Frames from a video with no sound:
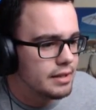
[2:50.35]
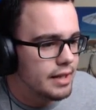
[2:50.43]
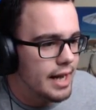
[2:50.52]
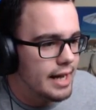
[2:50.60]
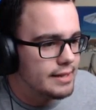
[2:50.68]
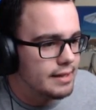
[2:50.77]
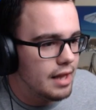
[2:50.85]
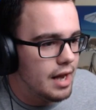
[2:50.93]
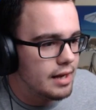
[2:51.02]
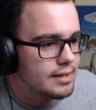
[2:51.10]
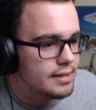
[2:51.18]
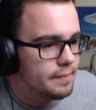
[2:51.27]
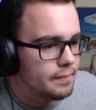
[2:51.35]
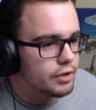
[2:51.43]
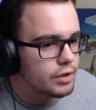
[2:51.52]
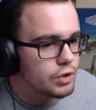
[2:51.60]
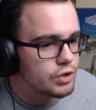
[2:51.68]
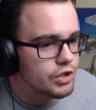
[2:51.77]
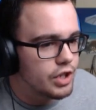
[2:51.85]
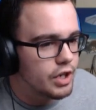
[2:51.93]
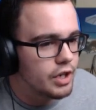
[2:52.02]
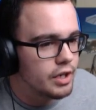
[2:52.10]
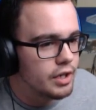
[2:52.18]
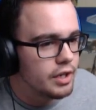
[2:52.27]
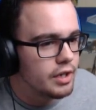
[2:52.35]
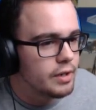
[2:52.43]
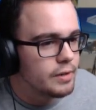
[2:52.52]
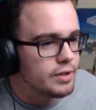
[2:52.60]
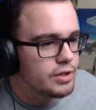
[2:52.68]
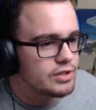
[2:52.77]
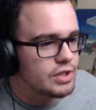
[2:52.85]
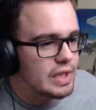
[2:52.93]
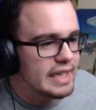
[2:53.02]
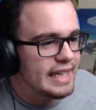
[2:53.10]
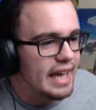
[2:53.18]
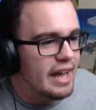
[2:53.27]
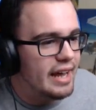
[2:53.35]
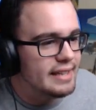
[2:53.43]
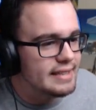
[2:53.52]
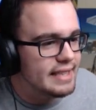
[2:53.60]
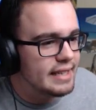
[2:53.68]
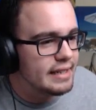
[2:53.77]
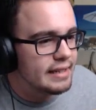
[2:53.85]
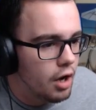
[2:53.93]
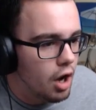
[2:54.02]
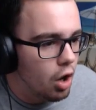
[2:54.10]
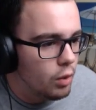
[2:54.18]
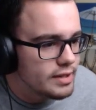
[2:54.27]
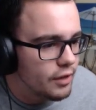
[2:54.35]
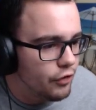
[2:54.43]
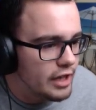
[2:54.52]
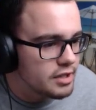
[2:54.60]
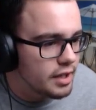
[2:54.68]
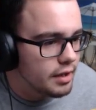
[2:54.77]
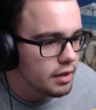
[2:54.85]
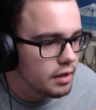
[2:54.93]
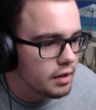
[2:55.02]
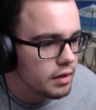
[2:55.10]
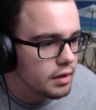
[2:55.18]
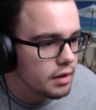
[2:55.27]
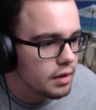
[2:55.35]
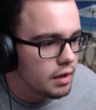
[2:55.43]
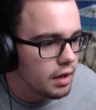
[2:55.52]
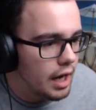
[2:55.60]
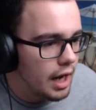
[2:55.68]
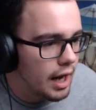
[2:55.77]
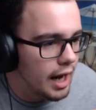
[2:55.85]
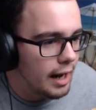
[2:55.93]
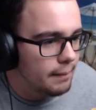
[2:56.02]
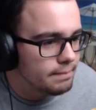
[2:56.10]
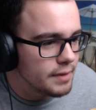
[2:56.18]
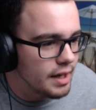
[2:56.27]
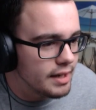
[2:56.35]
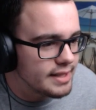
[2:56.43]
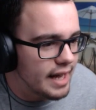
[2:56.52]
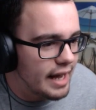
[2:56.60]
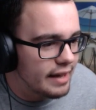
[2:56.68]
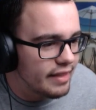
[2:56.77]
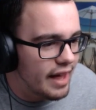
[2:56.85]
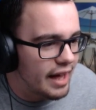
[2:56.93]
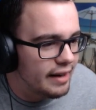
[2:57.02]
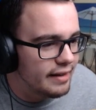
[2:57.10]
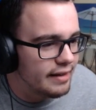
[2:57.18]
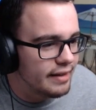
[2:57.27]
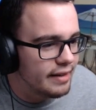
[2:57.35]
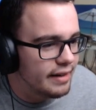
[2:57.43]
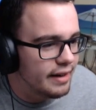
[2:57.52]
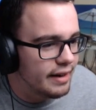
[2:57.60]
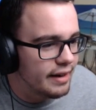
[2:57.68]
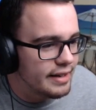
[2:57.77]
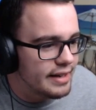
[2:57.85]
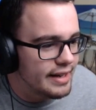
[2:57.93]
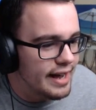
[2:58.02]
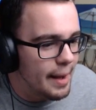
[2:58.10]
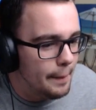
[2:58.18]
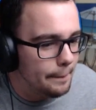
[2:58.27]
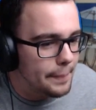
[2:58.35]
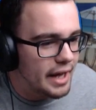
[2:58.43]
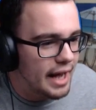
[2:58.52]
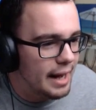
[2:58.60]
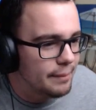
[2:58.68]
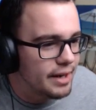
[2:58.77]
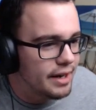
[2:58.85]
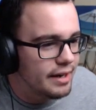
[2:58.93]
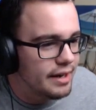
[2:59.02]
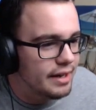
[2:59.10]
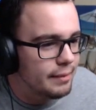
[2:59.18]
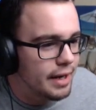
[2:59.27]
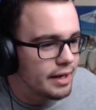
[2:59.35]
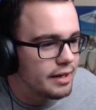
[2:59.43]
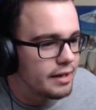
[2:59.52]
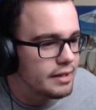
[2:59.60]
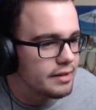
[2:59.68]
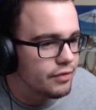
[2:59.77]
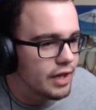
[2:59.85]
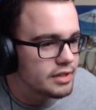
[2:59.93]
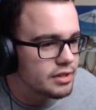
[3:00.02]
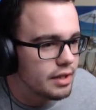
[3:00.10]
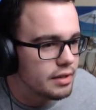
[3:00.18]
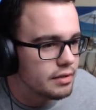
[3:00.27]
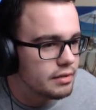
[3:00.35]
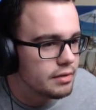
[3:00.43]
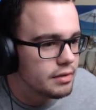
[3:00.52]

That's locked. There's a... There's a gate! Oh, is that flashlight? I'm gonna take that. Yep, I'm gonna need... Am I gonna need the flashlight?